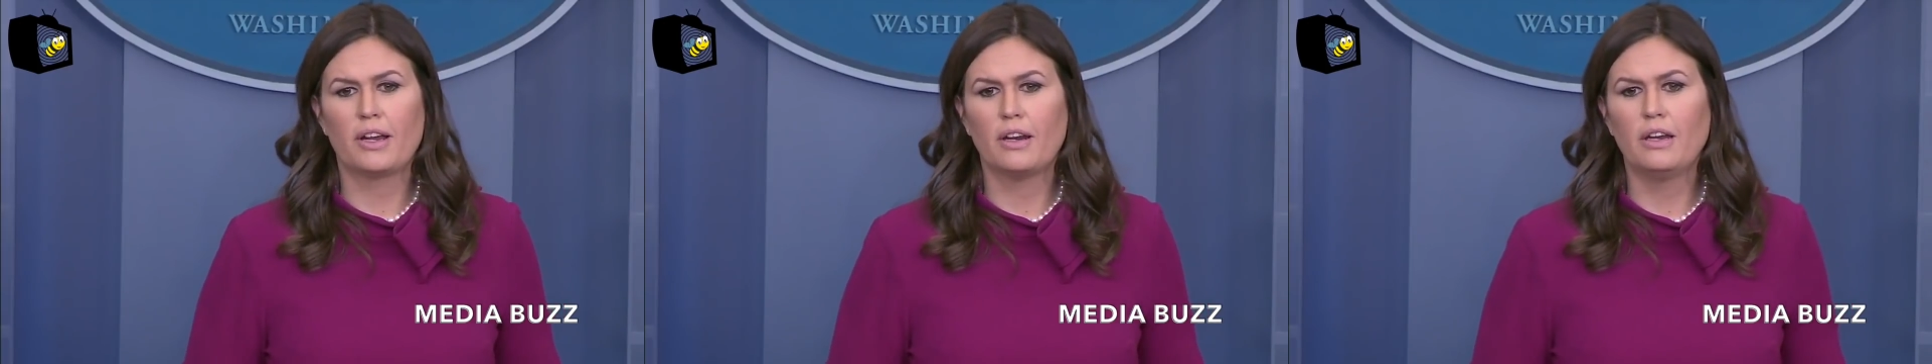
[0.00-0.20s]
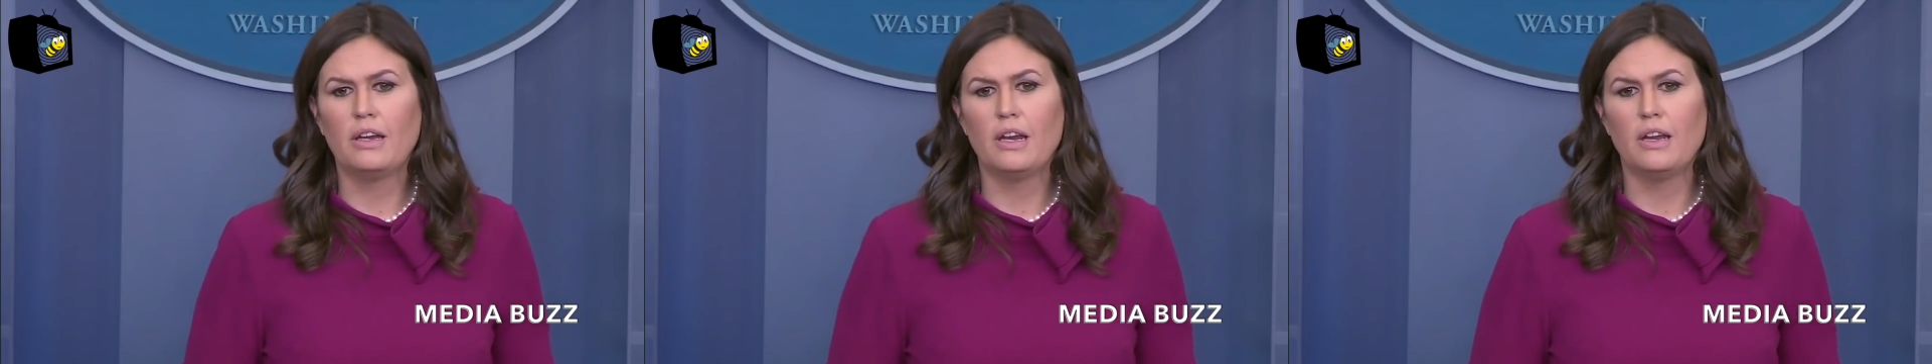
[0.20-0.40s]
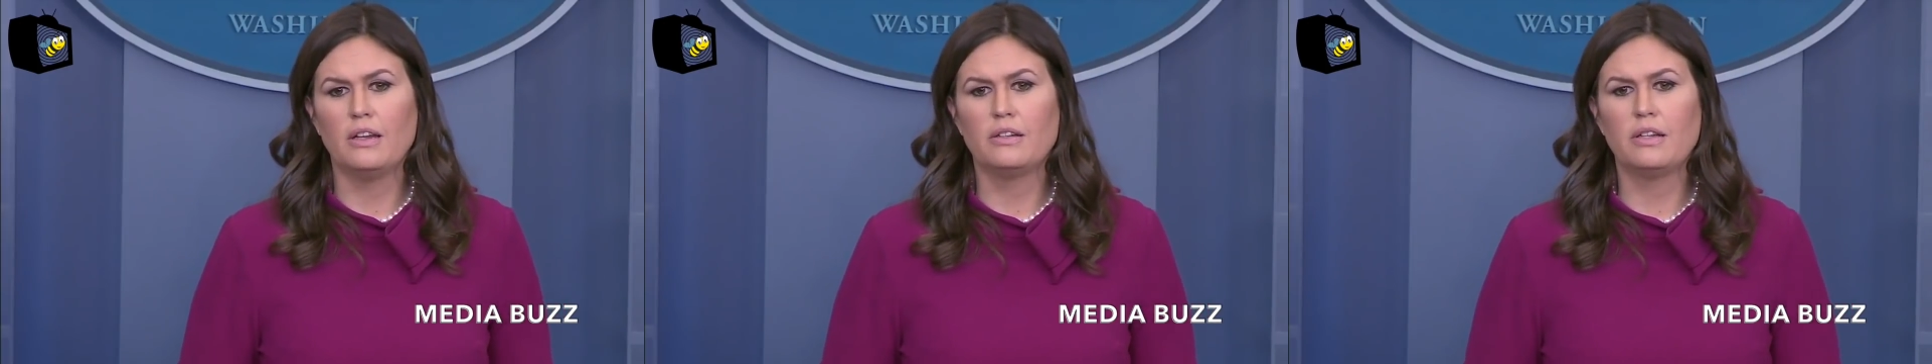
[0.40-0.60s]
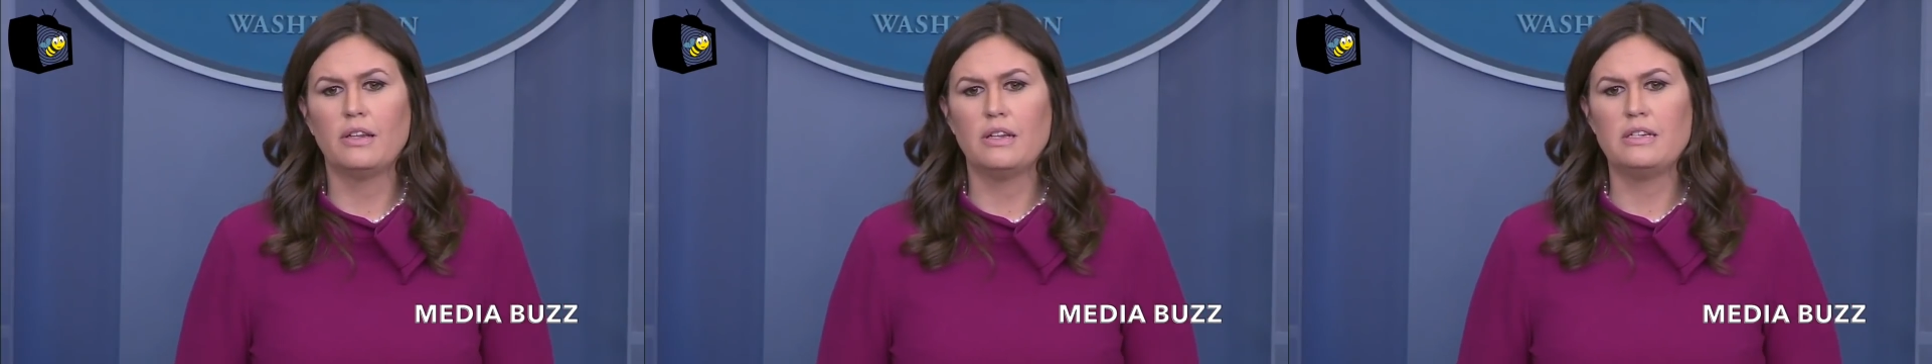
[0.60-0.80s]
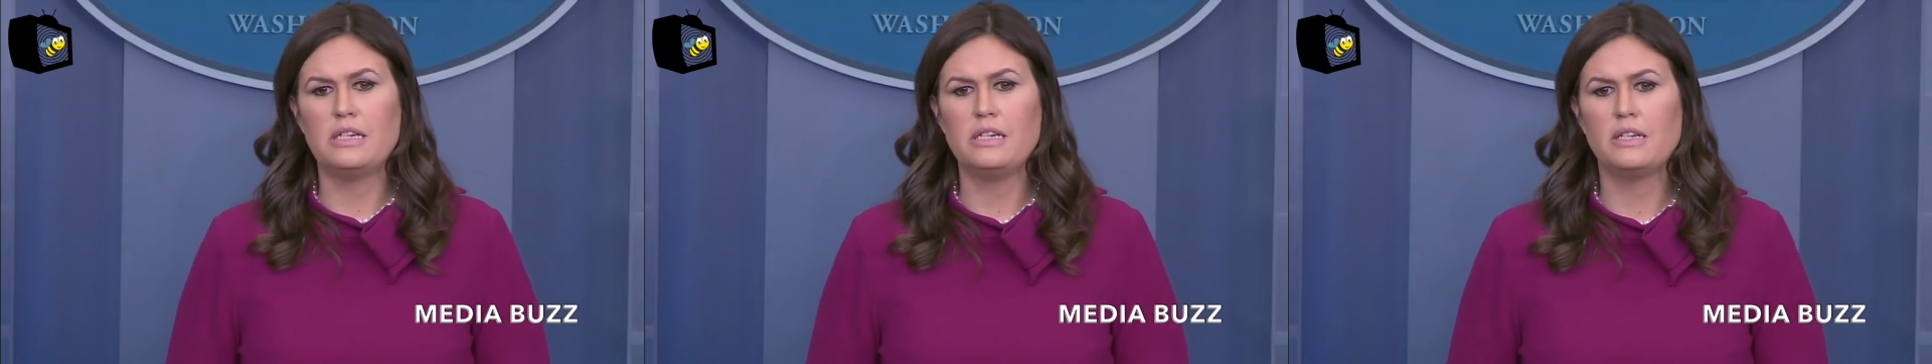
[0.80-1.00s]
going to get into
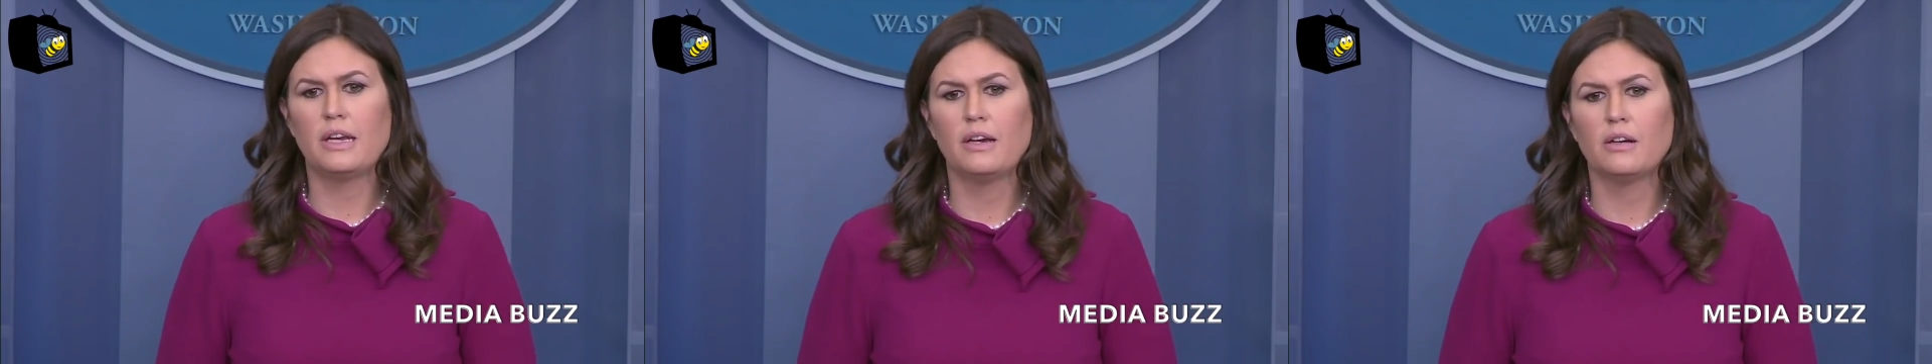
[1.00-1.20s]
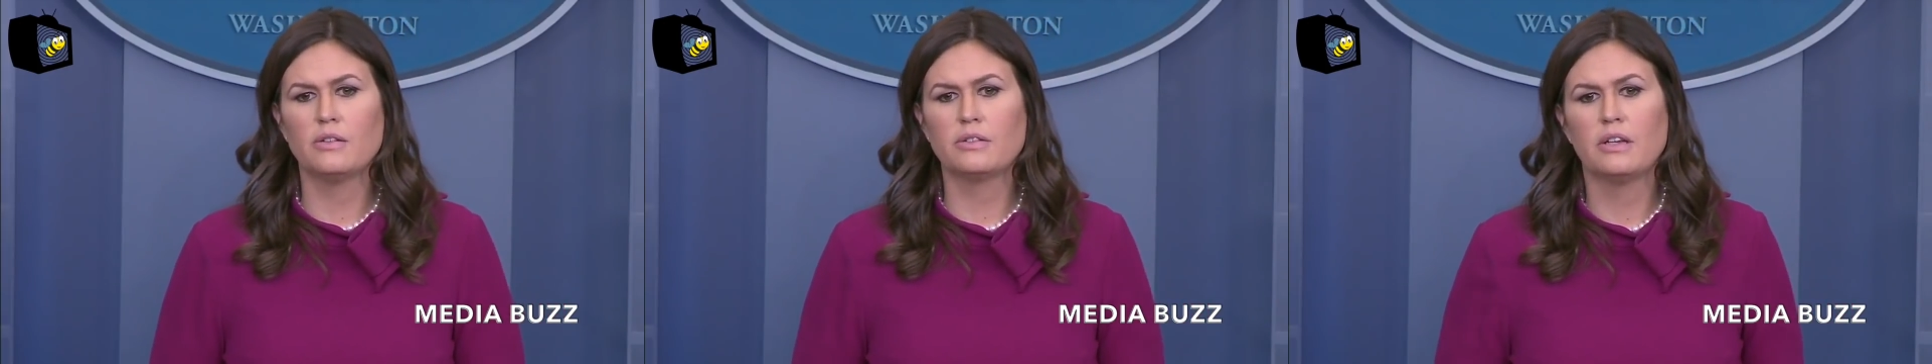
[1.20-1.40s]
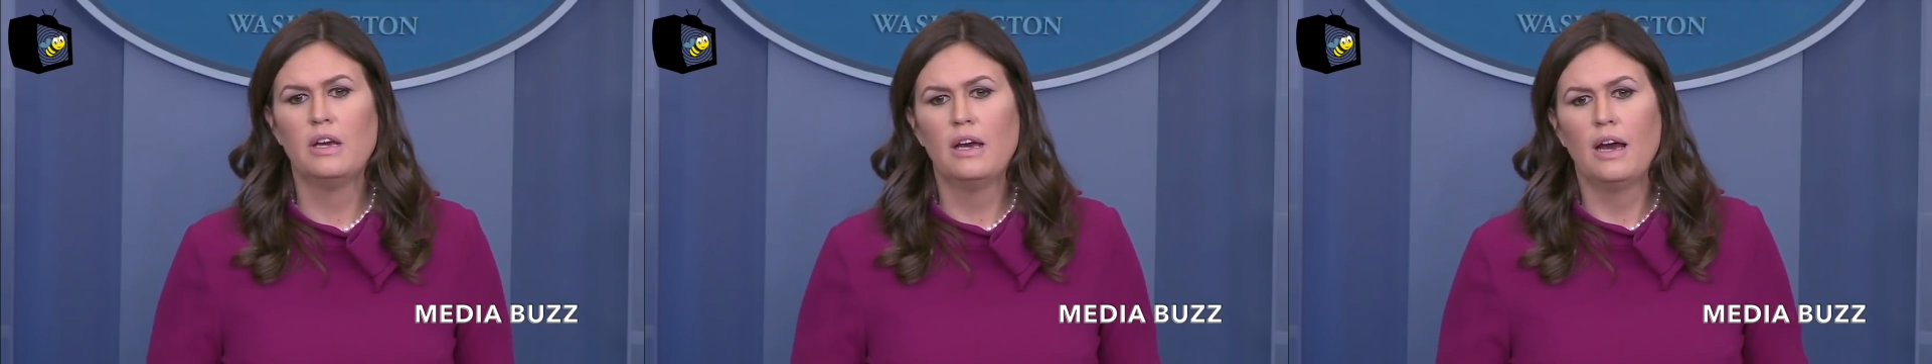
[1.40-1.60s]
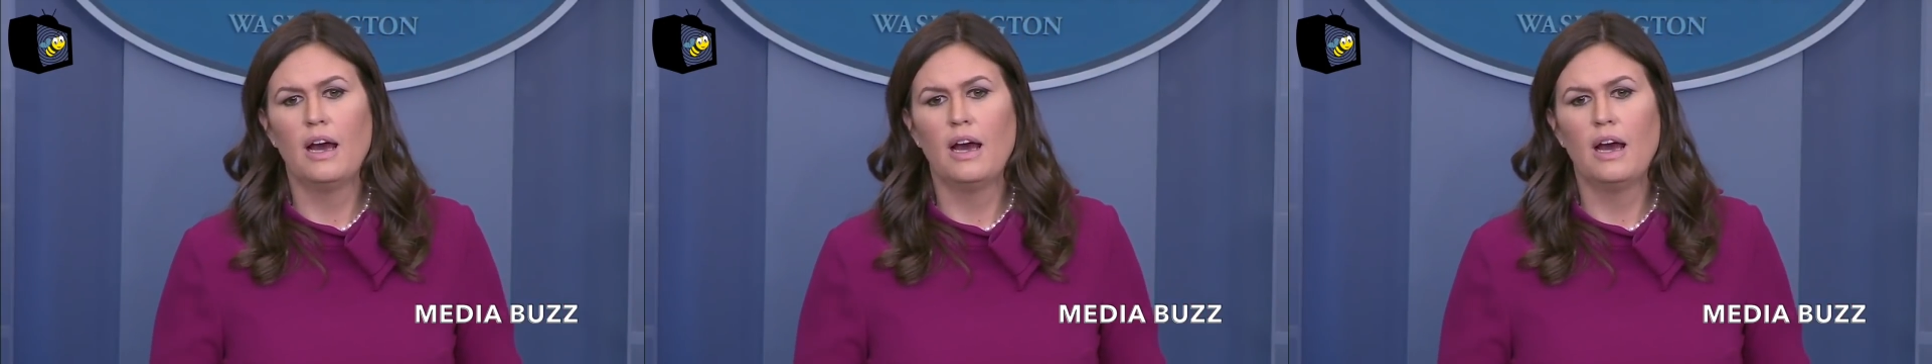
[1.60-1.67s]
the details